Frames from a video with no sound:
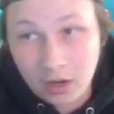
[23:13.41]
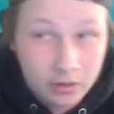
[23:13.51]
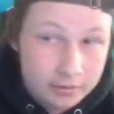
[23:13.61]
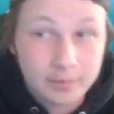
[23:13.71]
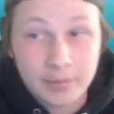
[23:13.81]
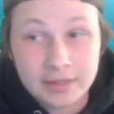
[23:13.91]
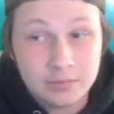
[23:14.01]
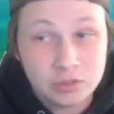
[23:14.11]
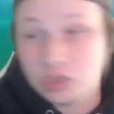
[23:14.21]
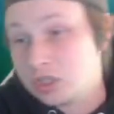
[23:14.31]
Honestly, my team
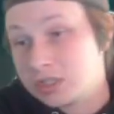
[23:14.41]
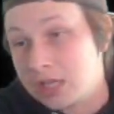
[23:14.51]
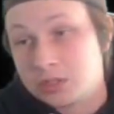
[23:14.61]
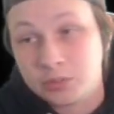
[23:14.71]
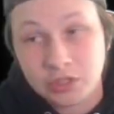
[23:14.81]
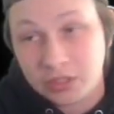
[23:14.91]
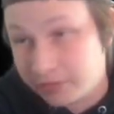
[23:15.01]
just does not switch into